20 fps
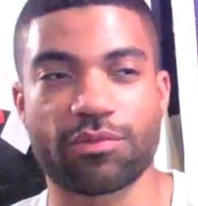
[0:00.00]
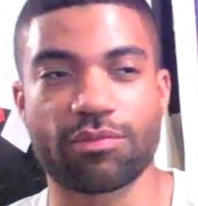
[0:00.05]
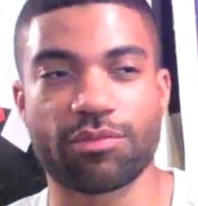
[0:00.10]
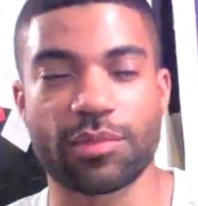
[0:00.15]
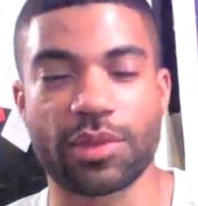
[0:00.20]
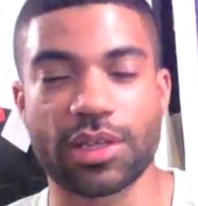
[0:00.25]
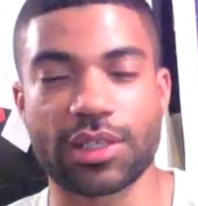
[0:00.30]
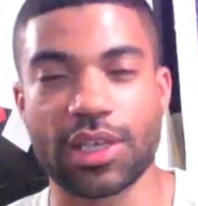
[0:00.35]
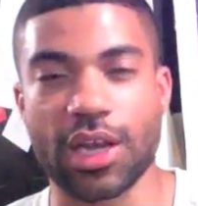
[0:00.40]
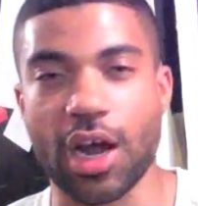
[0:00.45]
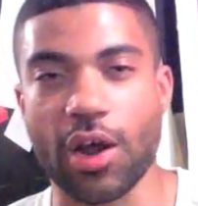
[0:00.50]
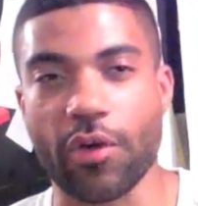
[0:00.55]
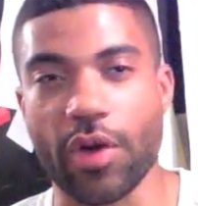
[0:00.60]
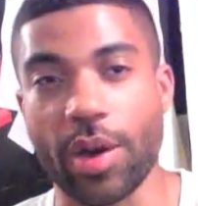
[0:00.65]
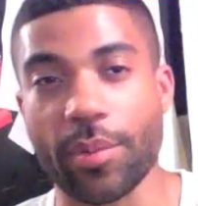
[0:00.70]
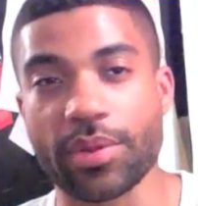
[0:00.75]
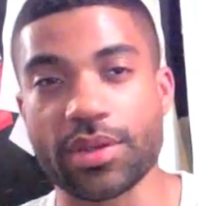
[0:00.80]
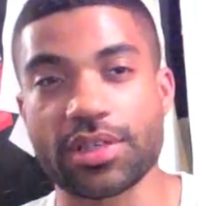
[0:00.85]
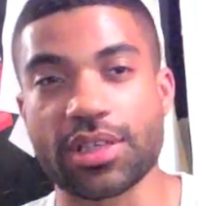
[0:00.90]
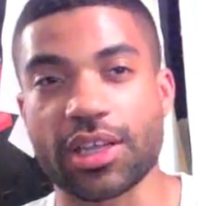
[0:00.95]
my
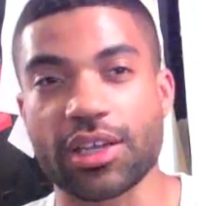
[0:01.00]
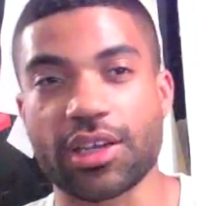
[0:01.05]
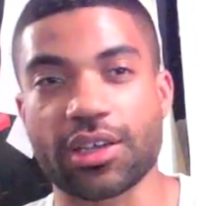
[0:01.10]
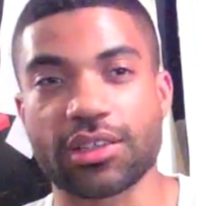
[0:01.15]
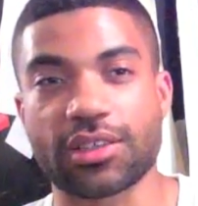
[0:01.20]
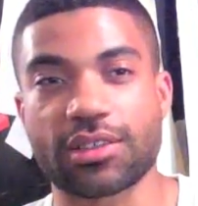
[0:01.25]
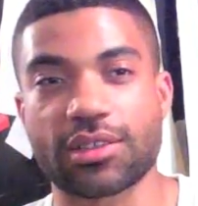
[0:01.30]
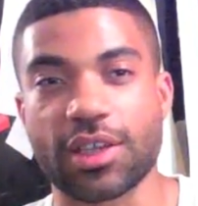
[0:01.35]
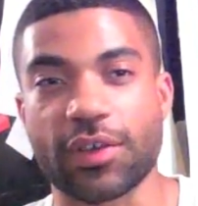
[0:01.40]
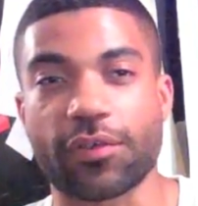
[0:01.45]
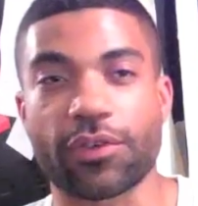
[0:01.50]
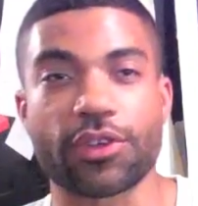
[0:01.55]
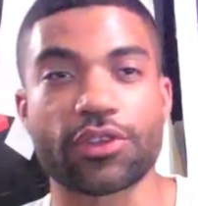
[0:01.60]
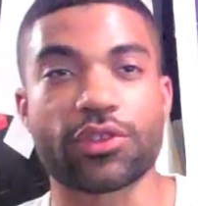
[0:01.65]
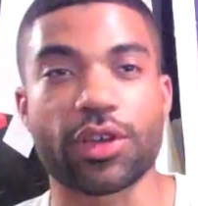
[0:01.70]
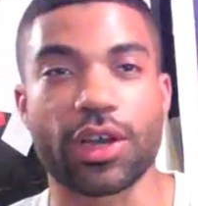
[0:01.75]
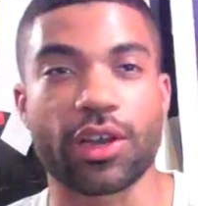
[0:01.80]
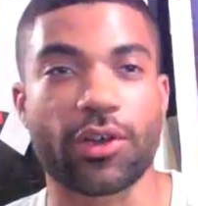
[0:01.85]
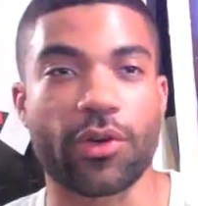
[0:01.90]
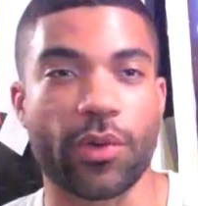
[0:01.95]
dioramas, I definitely
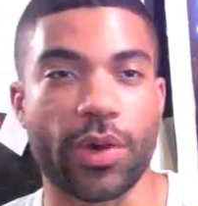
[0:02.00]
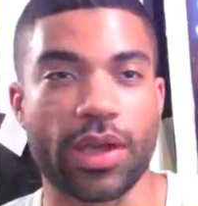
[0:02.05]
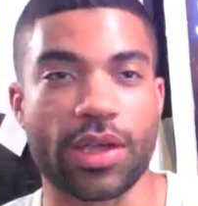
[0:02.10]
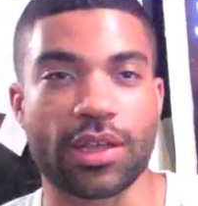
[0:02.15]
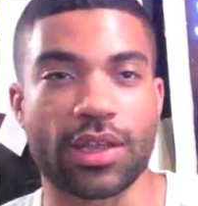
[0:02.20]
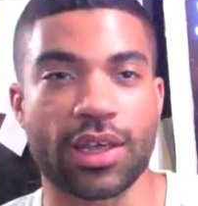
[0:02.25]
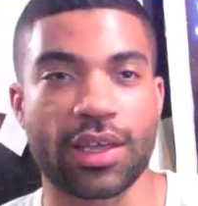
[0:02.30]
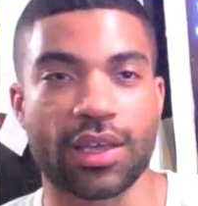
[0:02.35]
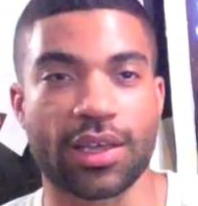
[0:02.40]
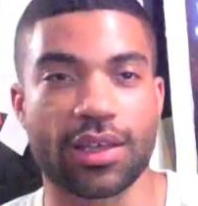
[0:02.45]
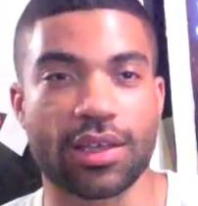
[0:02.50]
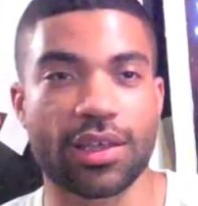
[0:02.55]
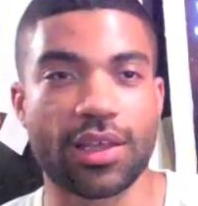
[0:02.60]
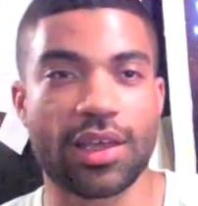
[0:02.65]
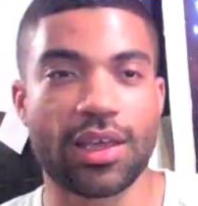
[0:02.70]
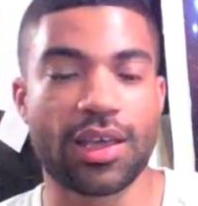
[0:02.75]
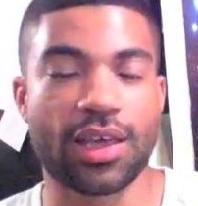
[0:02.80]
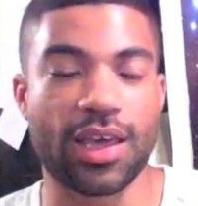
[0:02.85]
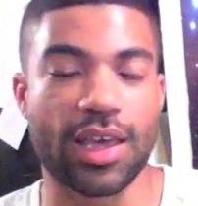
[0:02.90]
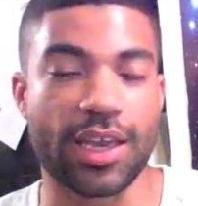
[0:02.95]
try to create like
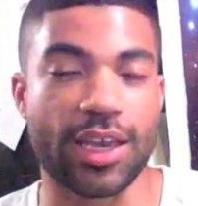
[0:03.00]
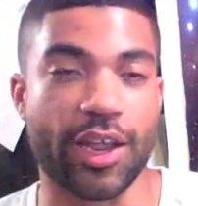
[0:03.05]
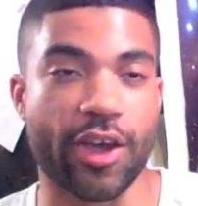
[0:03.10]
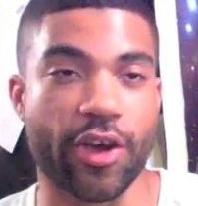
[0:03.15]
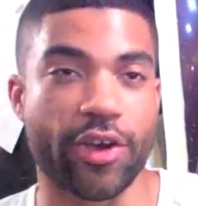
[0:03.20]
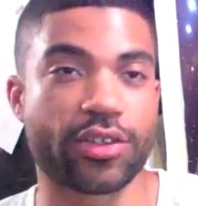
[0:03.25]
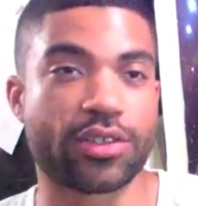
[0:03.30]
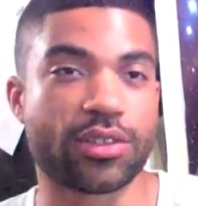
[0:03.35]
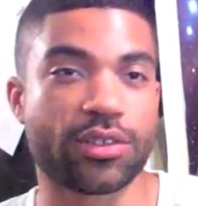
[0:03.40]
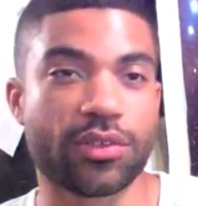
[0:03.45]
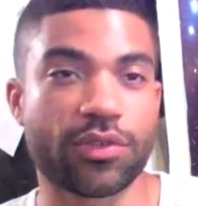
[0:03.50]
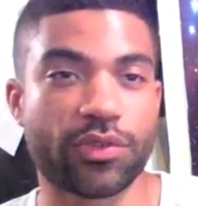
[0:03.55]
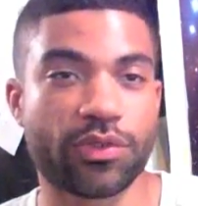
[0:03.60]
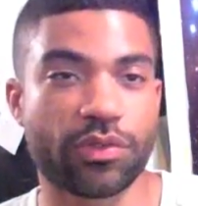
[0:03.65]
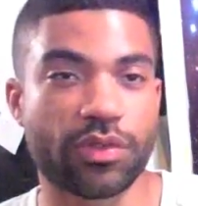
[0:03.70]
a narrative.